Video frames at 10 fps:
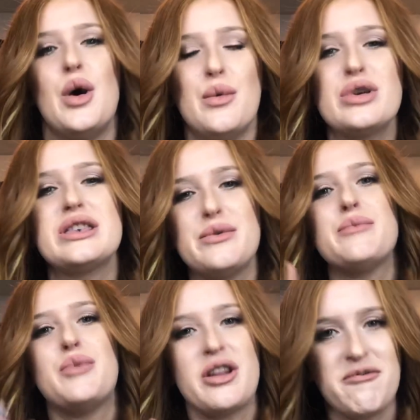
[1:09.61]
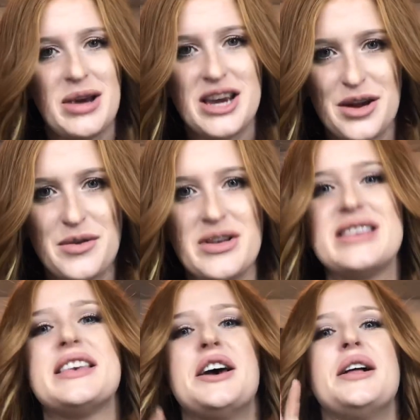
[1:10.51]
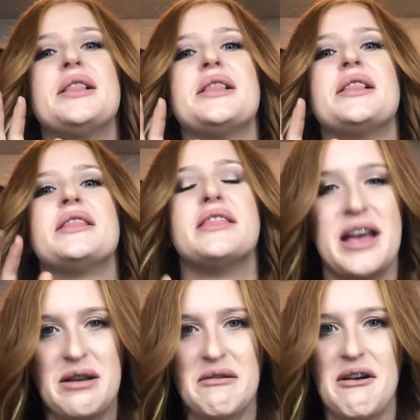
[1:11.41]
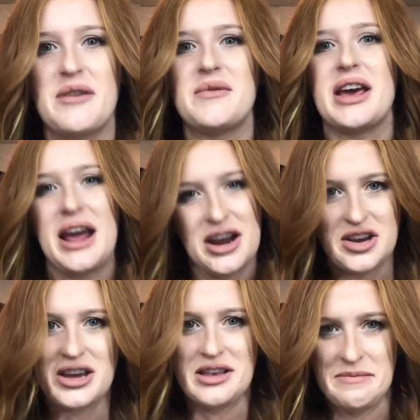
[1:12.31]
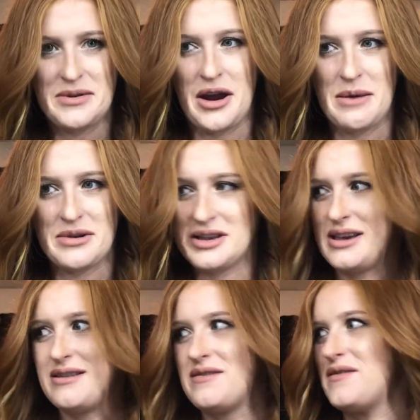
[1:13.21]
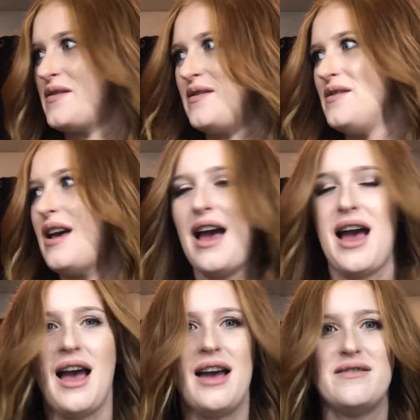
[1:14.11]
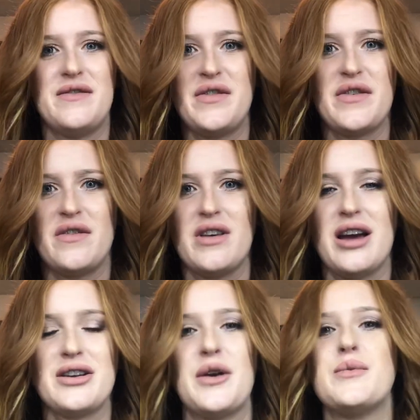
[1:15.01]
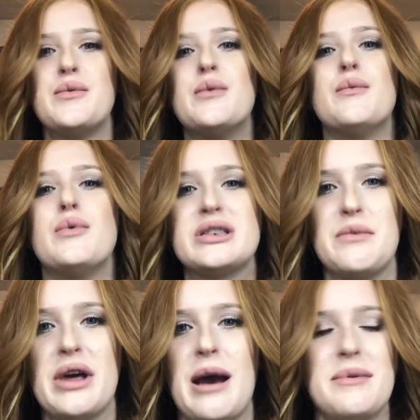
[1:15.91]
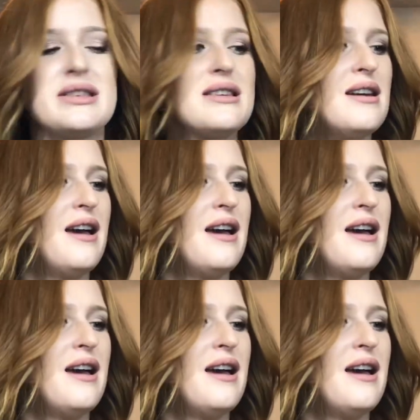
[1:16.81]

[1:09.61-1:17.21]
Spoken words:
We'll see what the point of my channel is later on when I actually get subscribers, and I don't know. We'll see what happens.